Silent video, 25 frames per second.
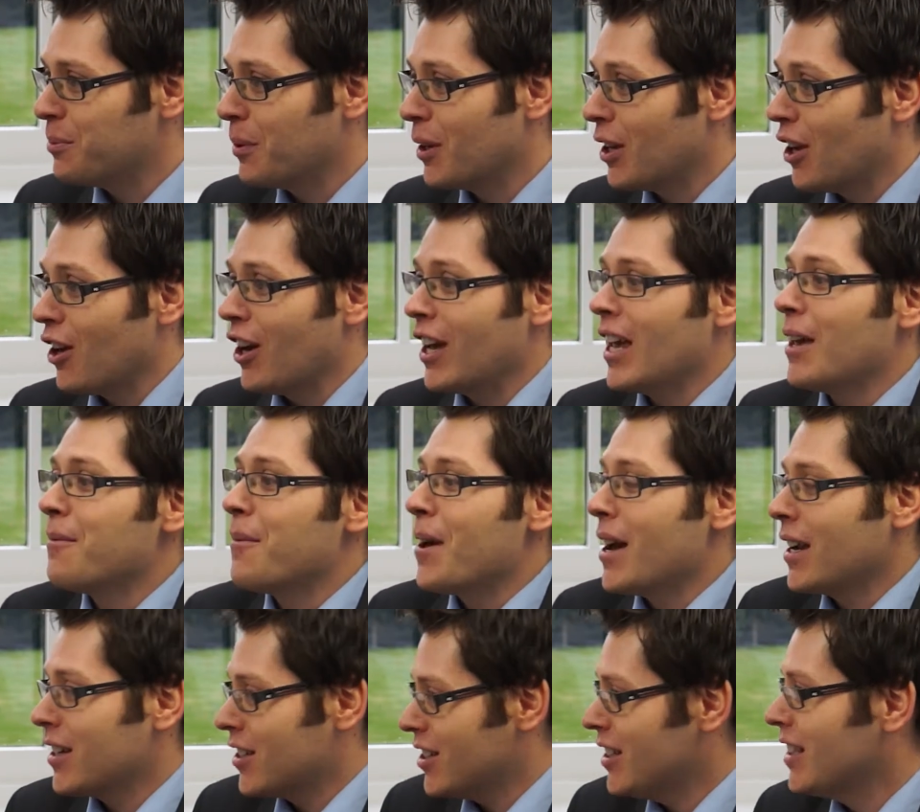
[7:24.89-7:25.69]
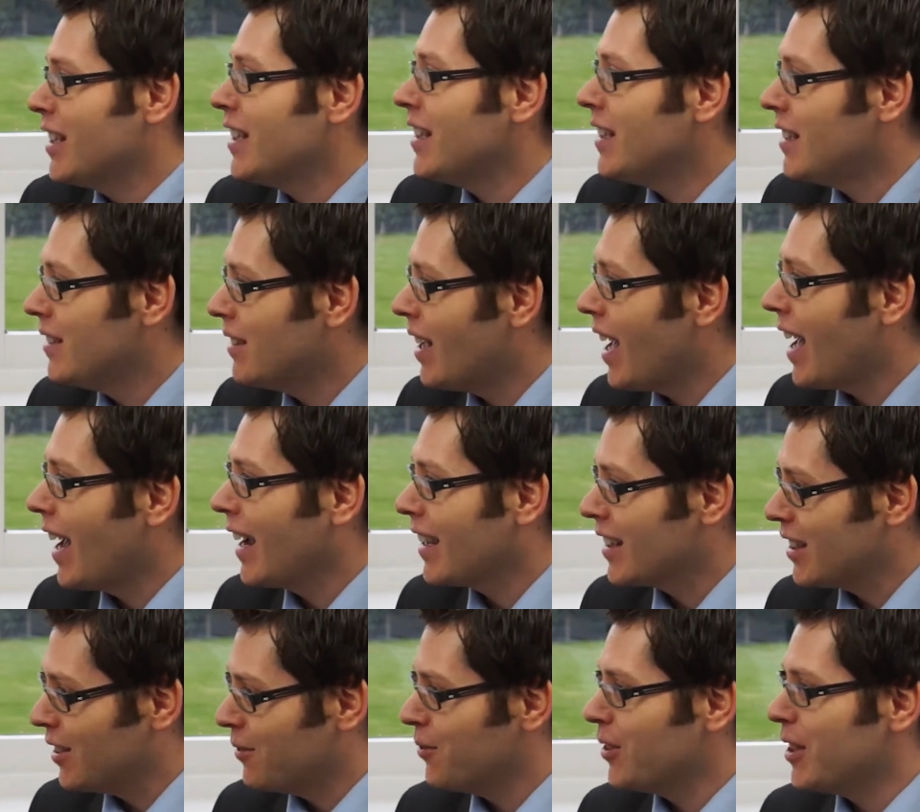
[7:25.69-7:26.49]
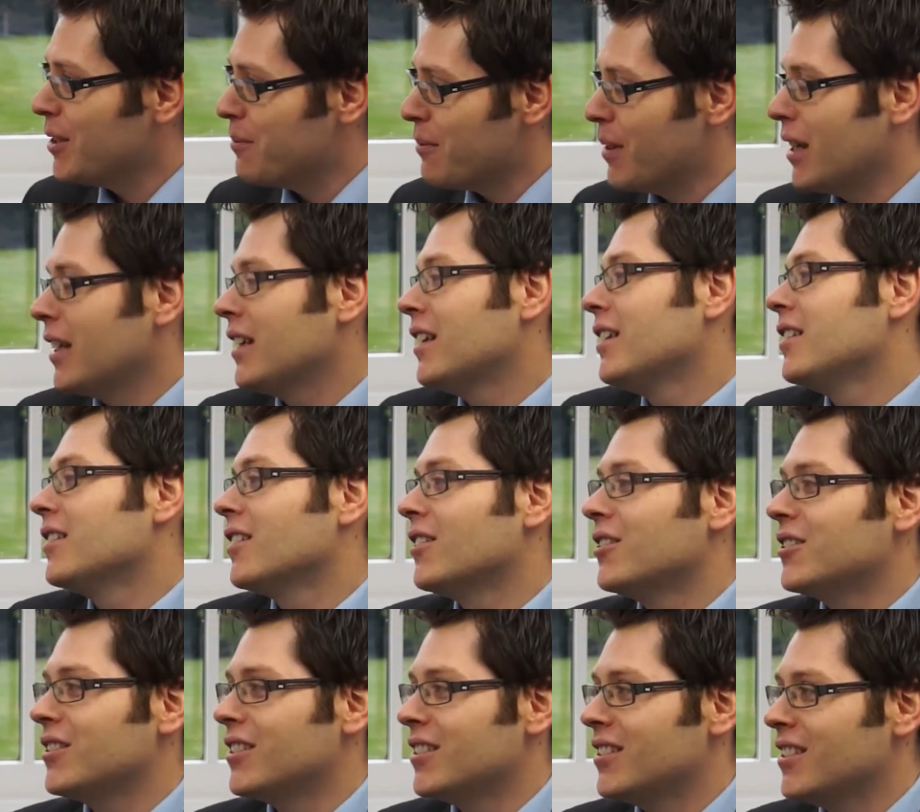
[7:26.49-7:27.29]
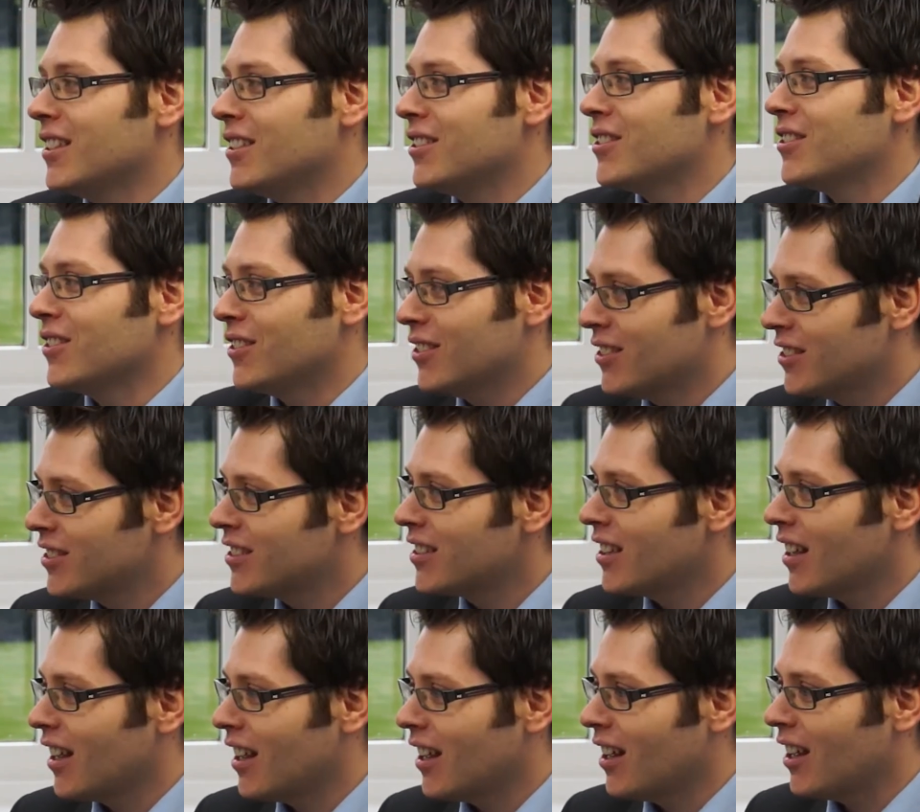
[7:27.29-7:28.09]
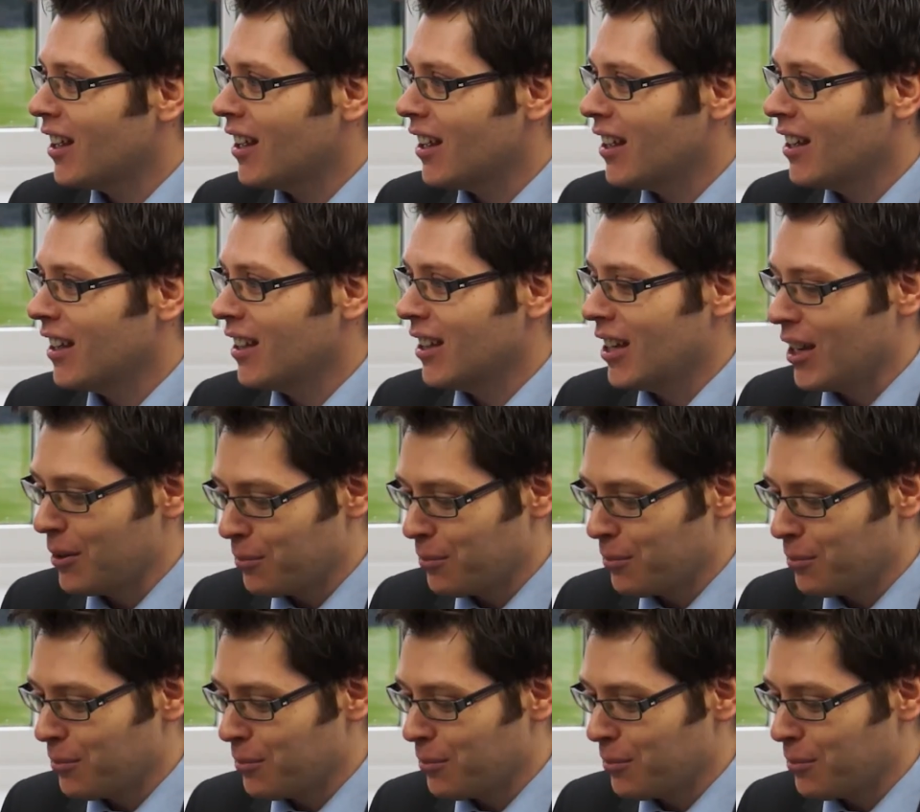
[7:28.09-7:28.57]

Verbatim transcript: But I am actually actively making those decisions uh,